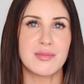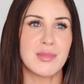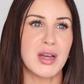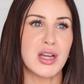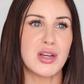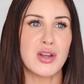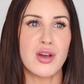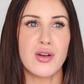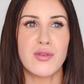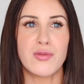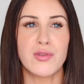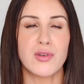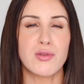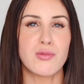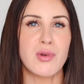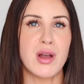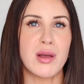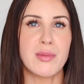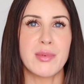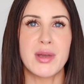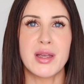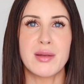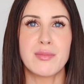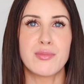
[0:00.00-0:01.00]
an
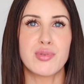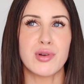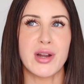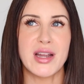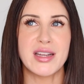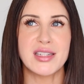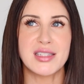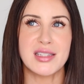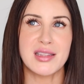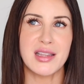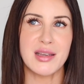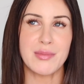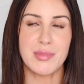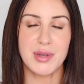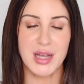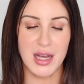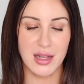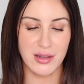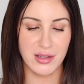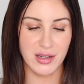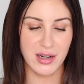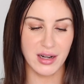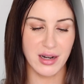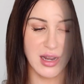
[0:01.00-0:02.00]
overwhelming bright lip
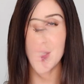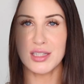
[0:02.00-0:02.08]
color.